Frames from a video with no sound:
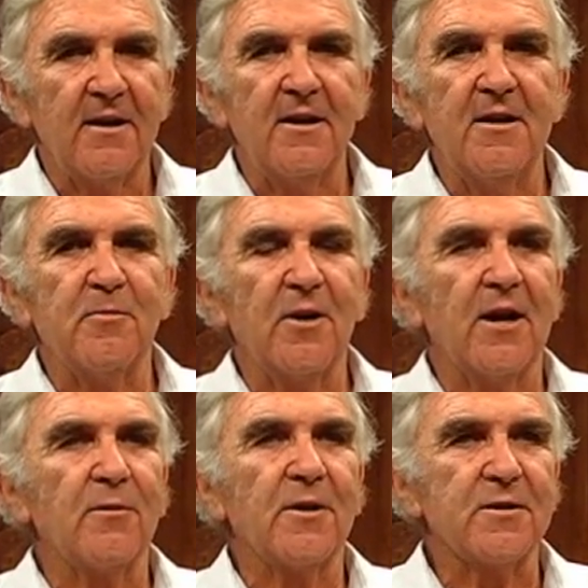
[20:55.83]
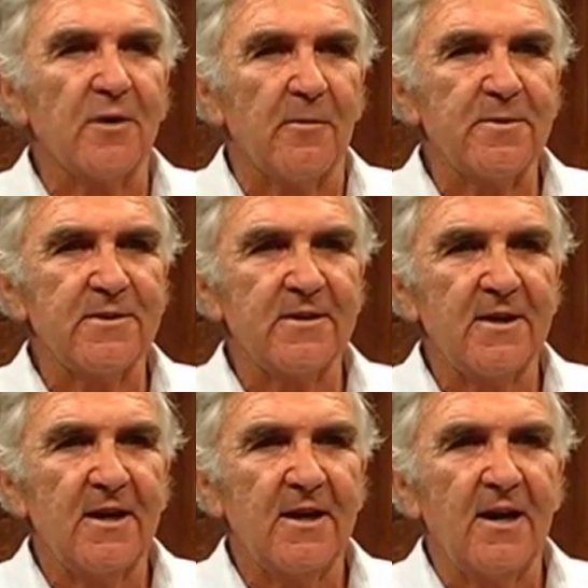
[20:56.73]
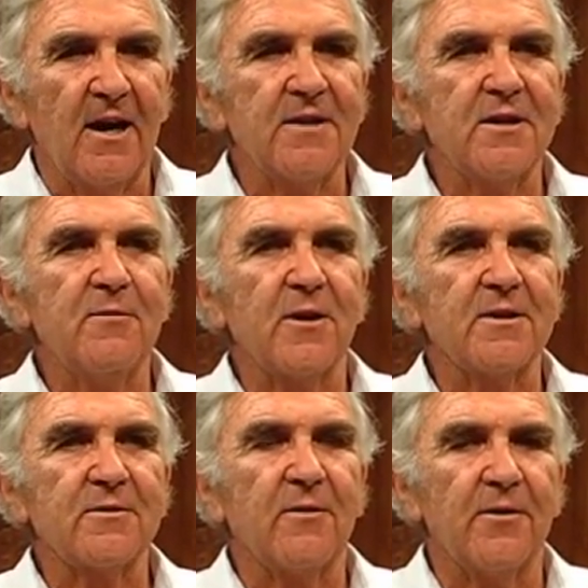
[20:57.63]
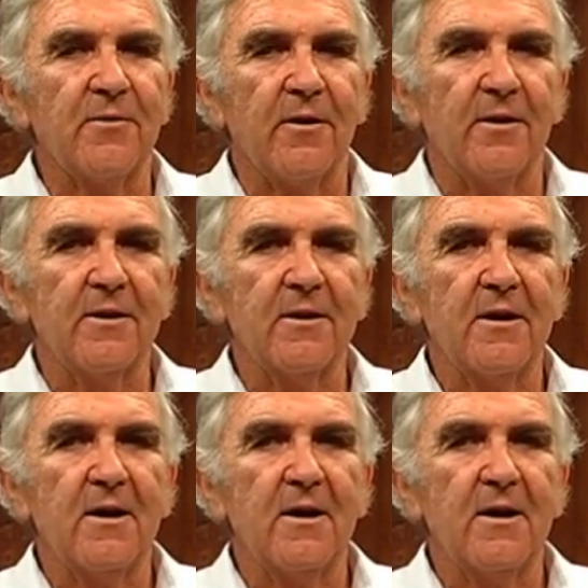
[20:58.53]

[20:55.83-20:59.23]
you need to pull out all the stops and see what's gone wrong.